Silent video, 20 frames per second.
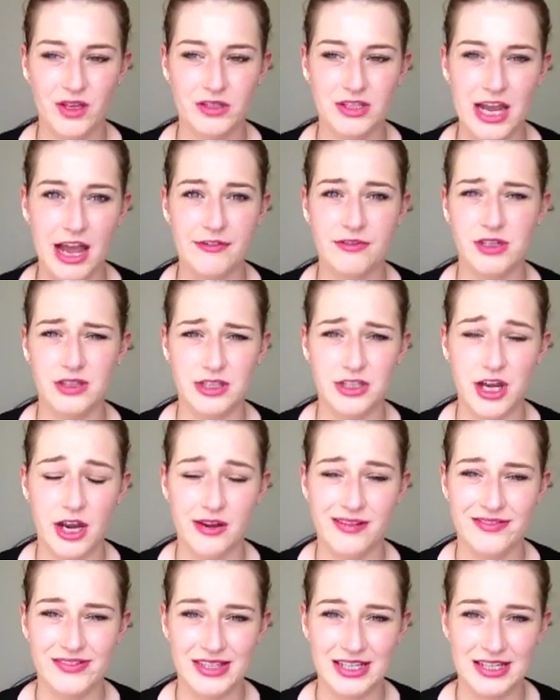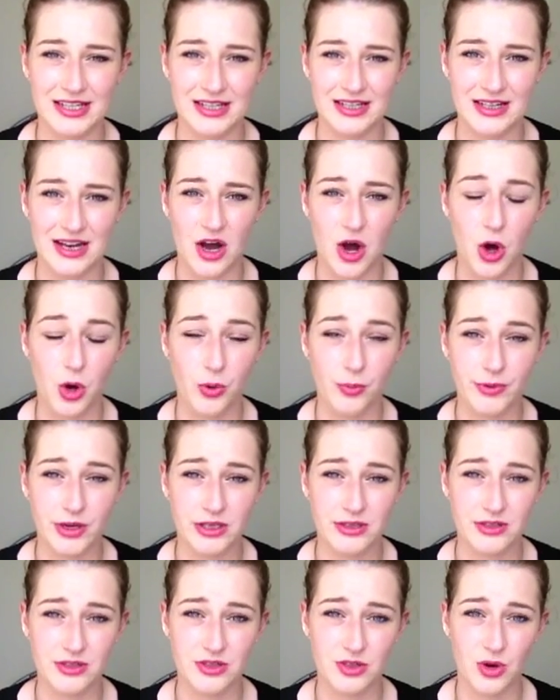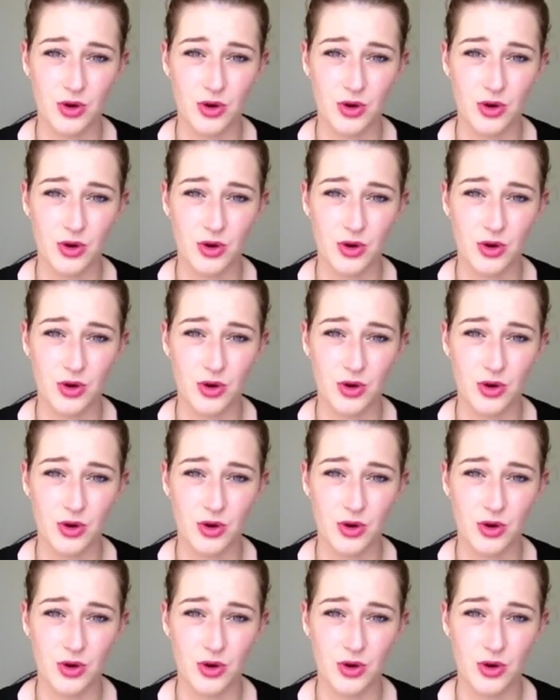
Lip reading: definitely go for the almond